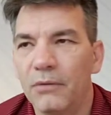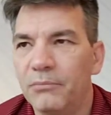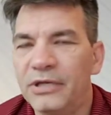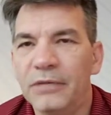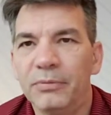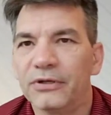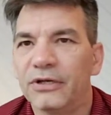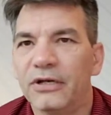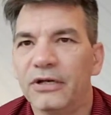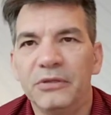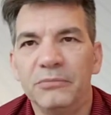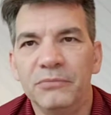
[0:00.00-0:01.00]
People are going
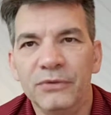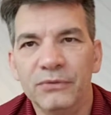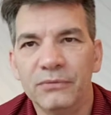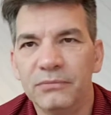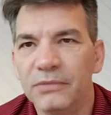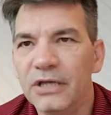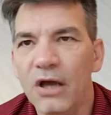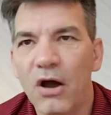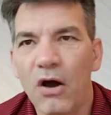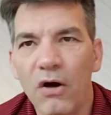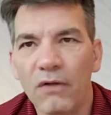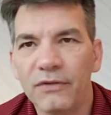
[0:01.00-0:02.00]
to be muting me
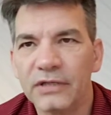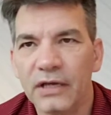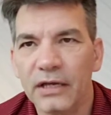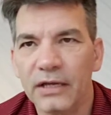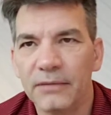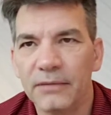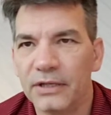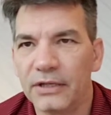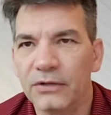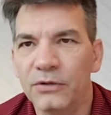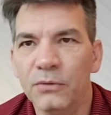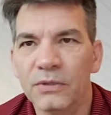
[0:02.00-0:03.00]
all the time.
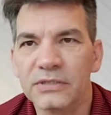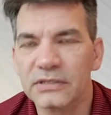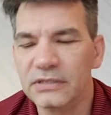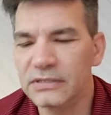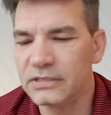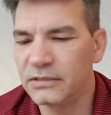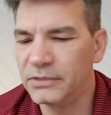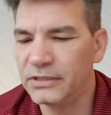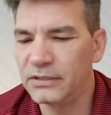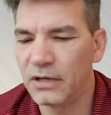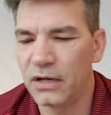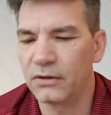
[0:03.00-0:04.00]
Like, who wants to listen to me
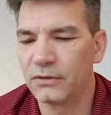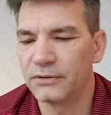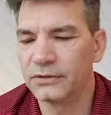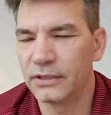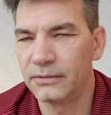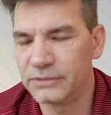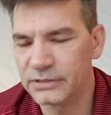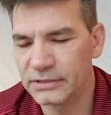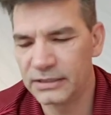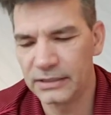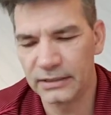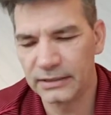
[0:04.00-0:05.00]
talk all the time? Just
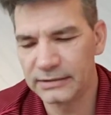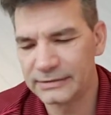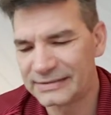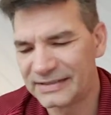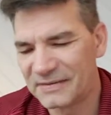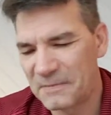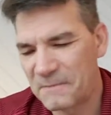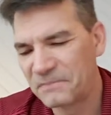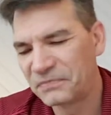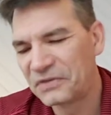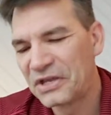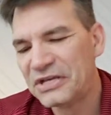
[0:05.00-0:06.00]
kidding.
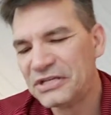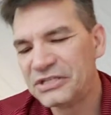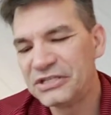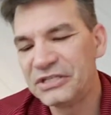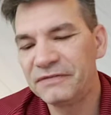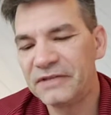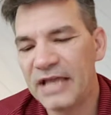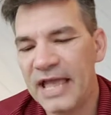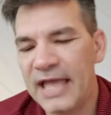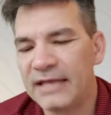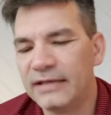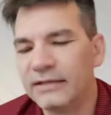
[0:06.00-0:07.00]
Shift
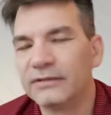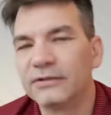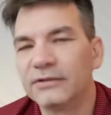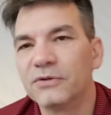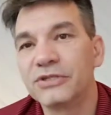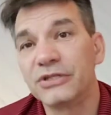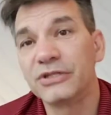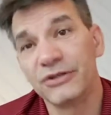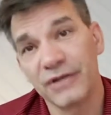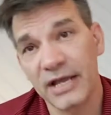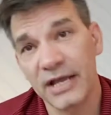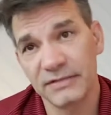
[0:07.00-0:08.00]
N goes to your
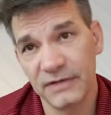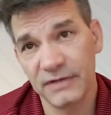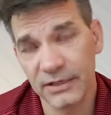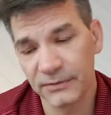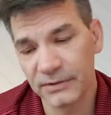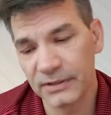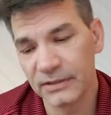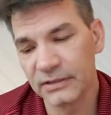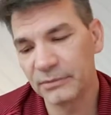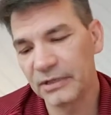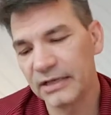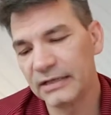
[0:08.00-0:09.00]
next video in the
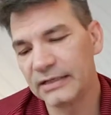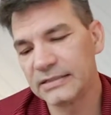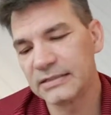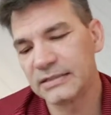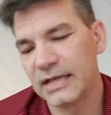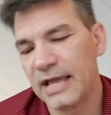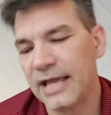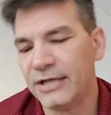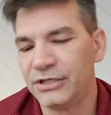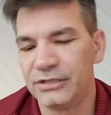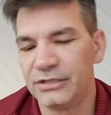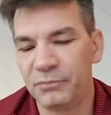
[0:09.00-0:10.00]
playlist, and
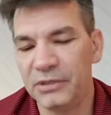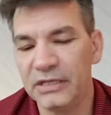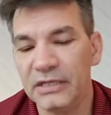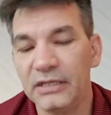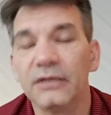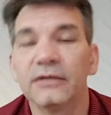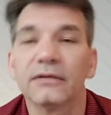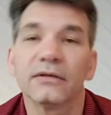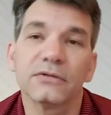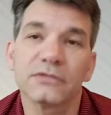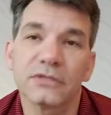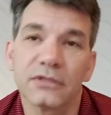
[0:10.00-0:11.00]
Shift P
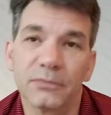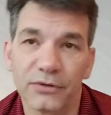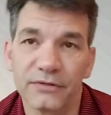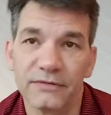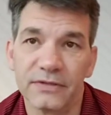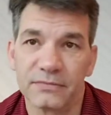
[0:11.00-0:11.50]
goes to the previous